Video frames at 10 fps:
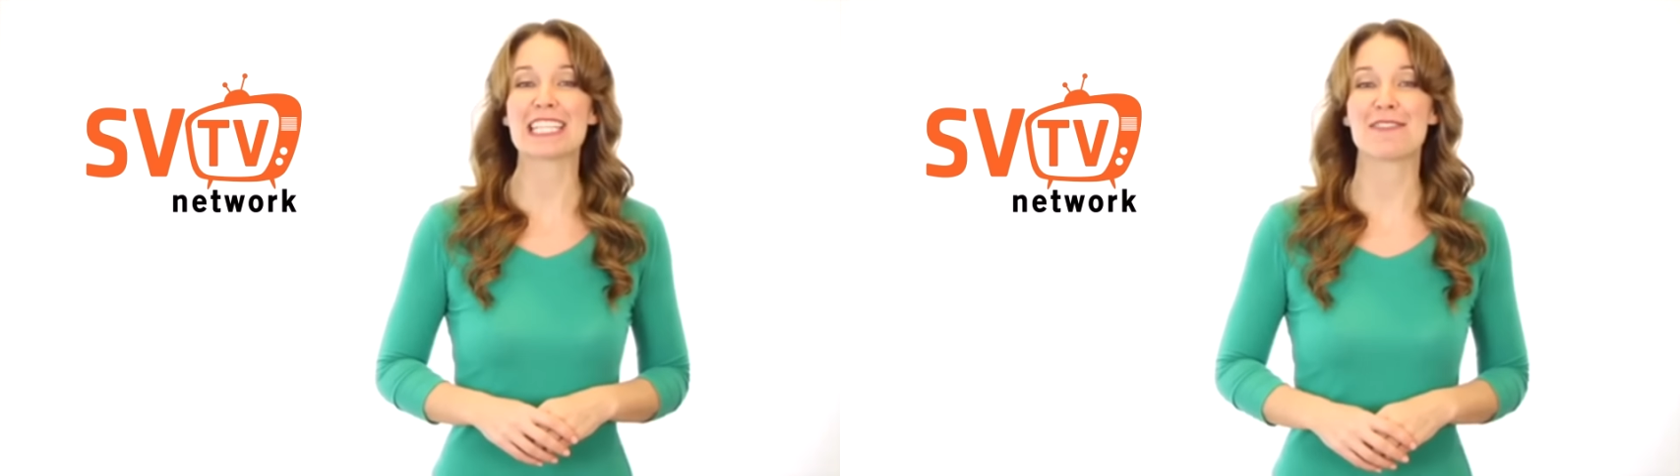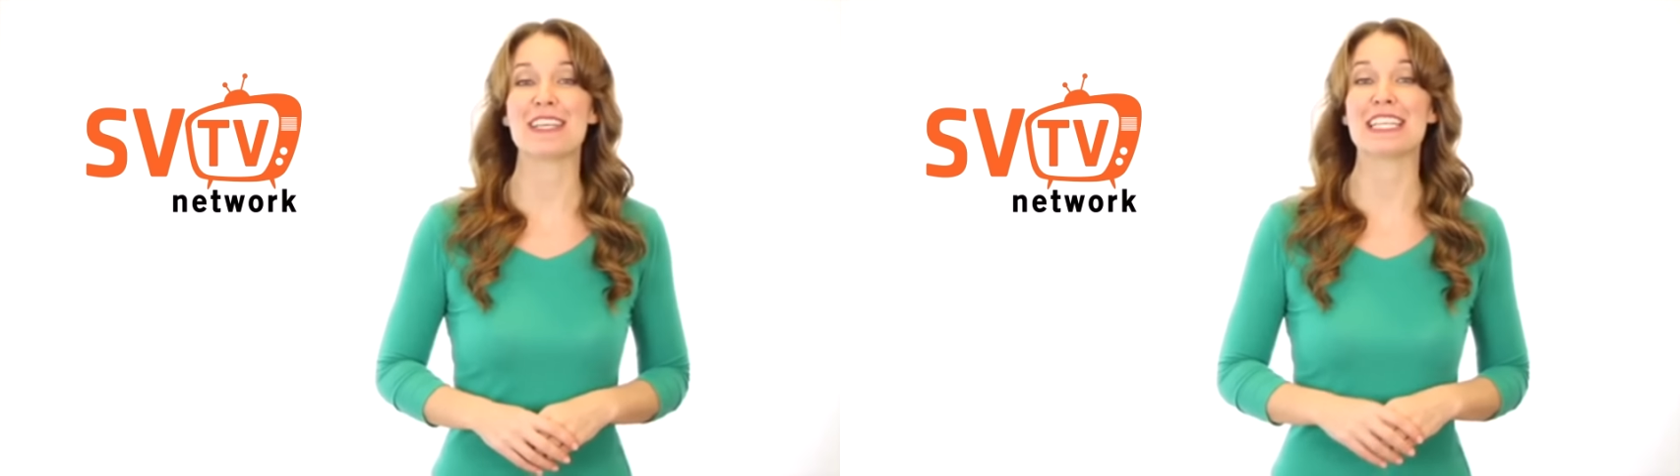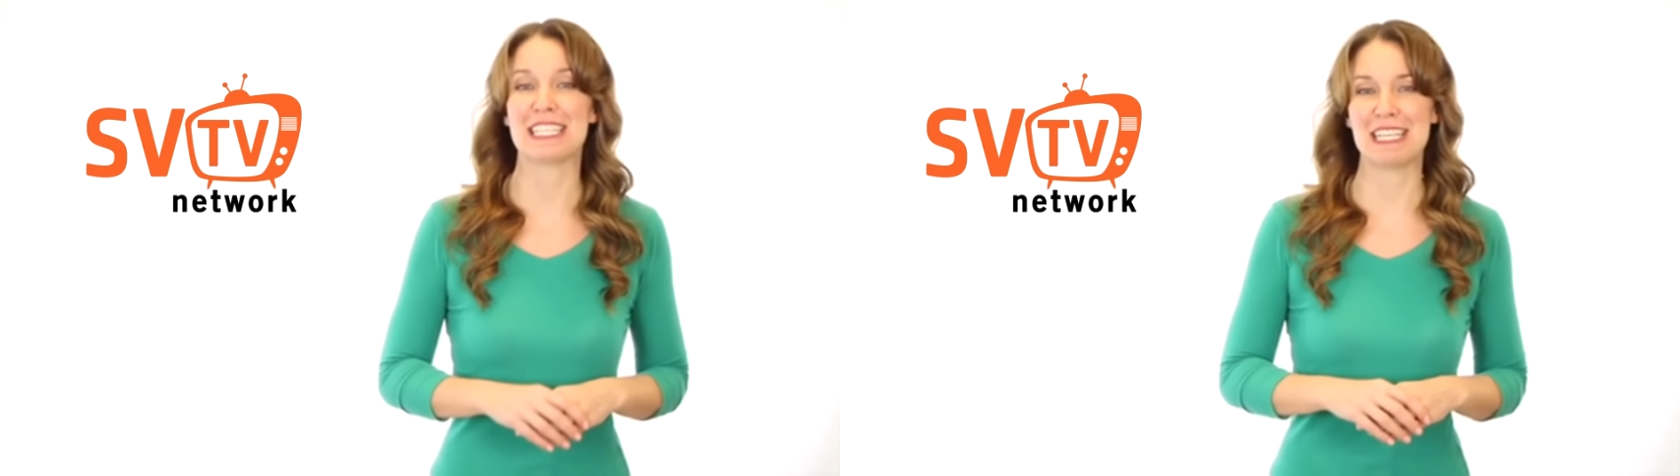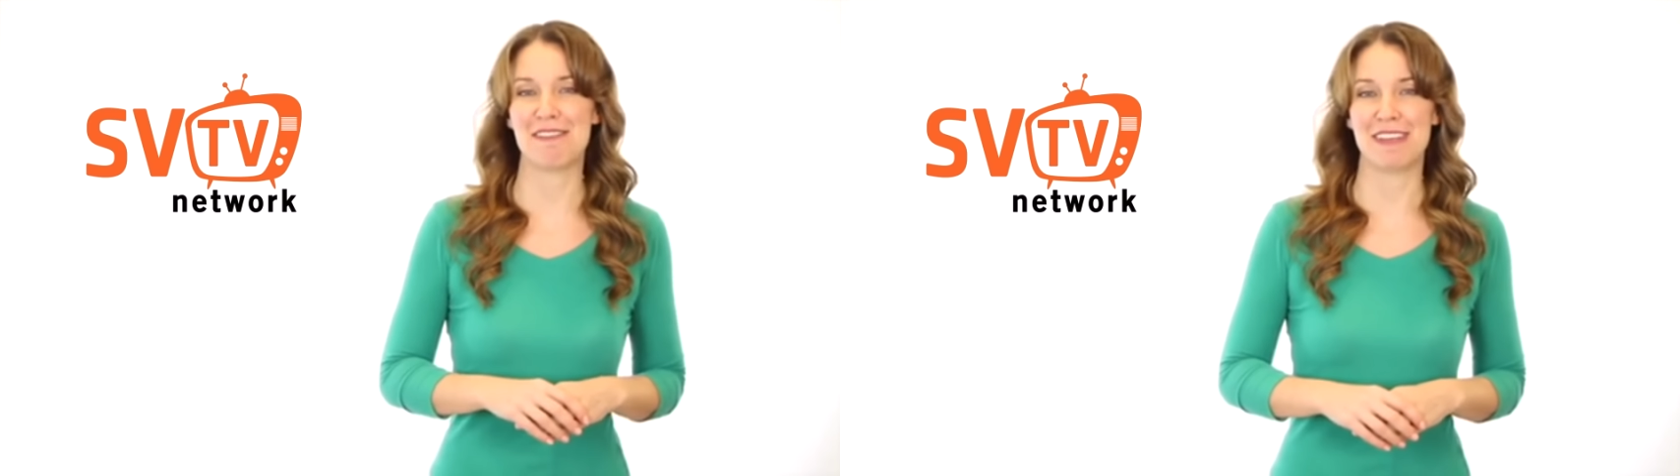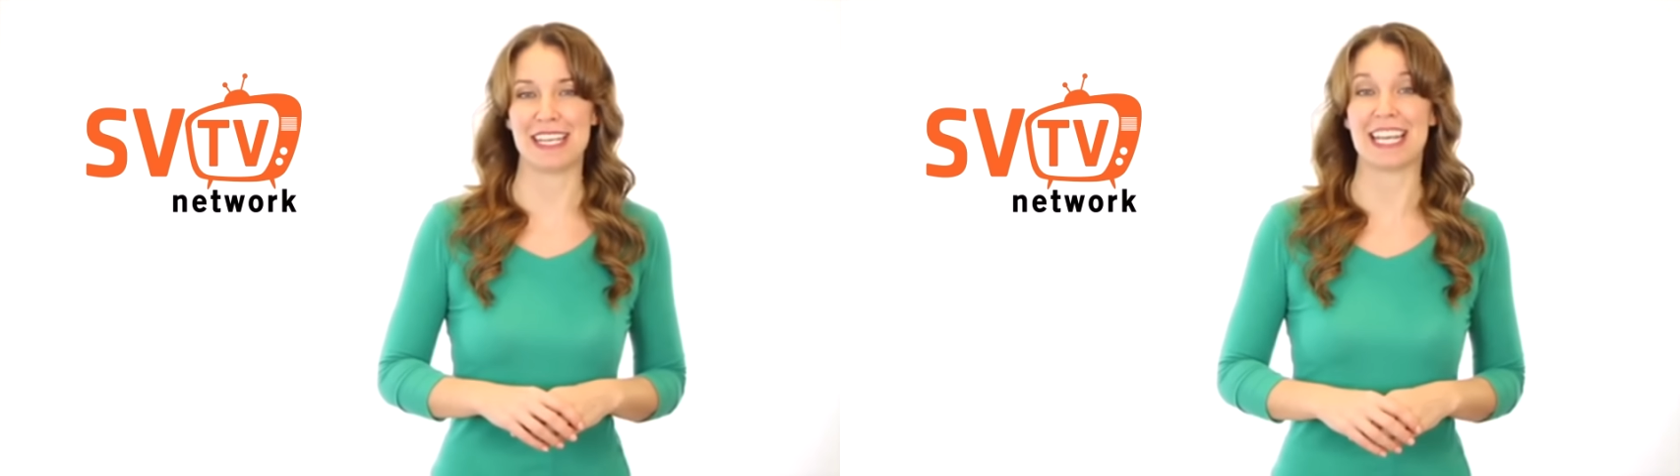
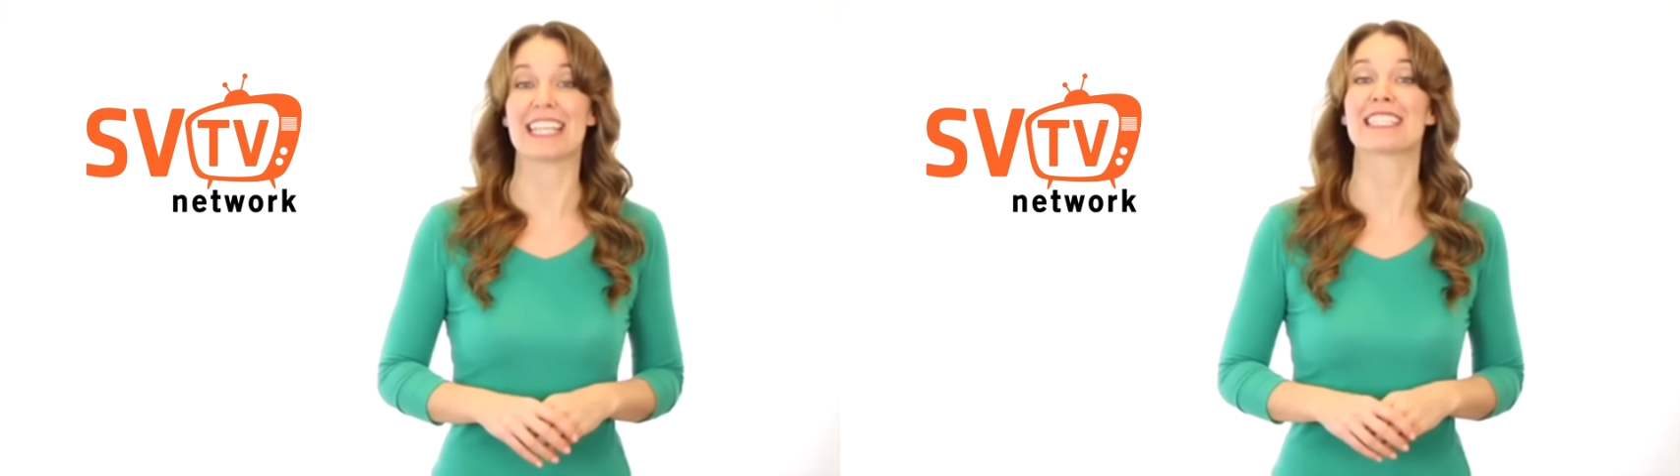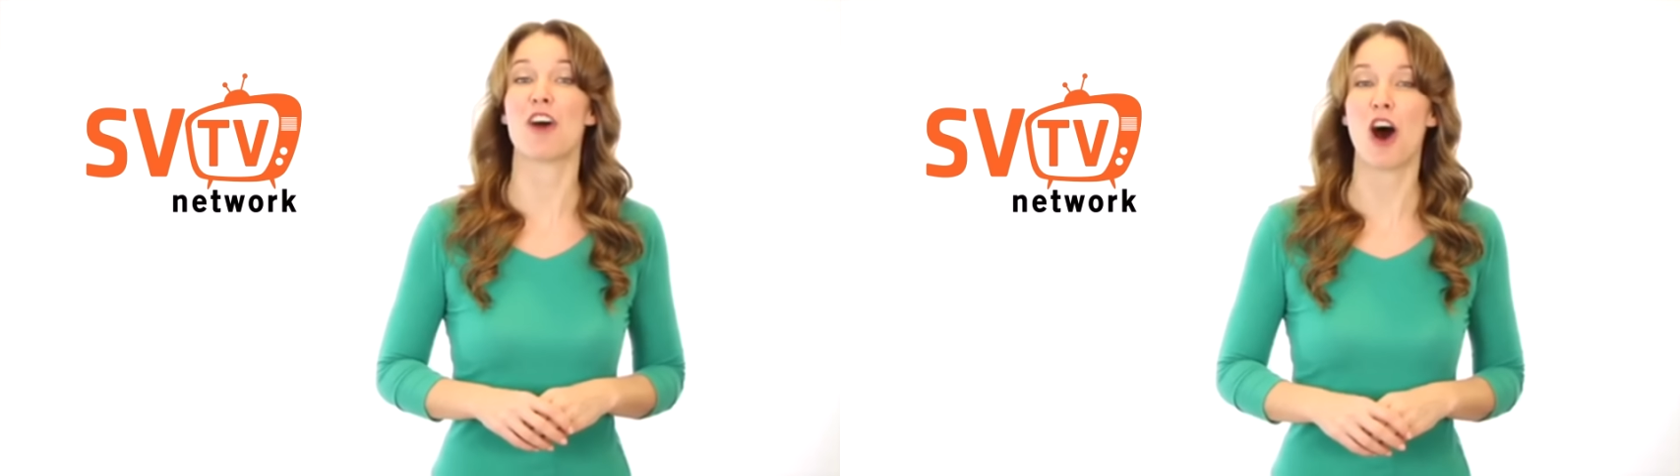SVTV is an